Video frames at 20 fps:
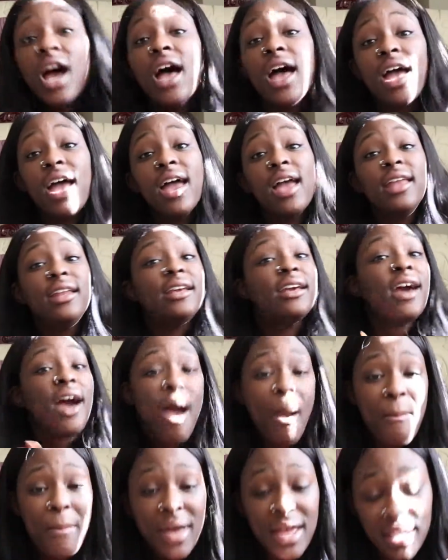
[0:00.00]
And
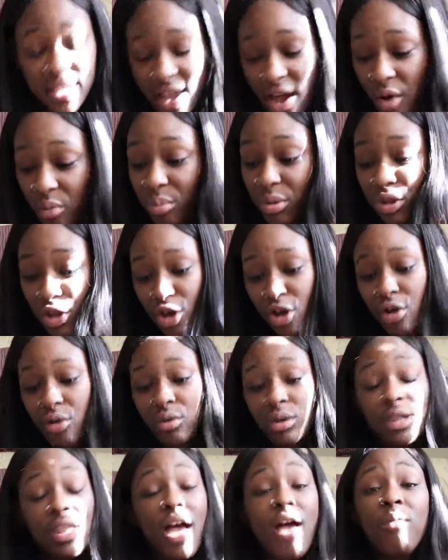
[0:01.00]
comment down below.
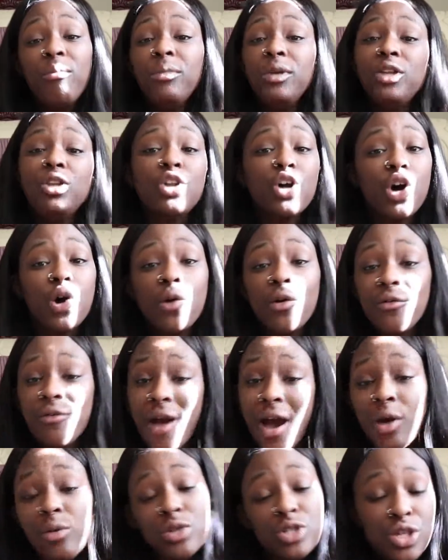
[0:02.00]
Let me know if
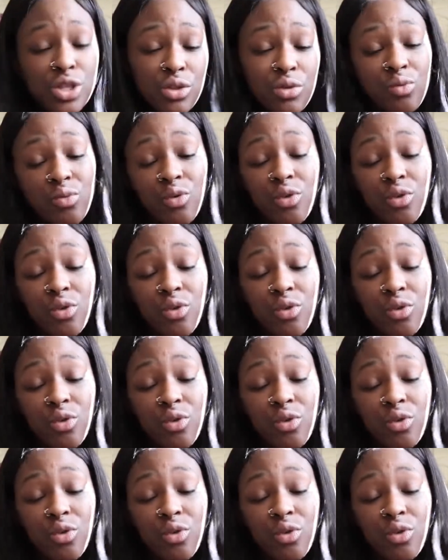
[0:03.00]
I was in the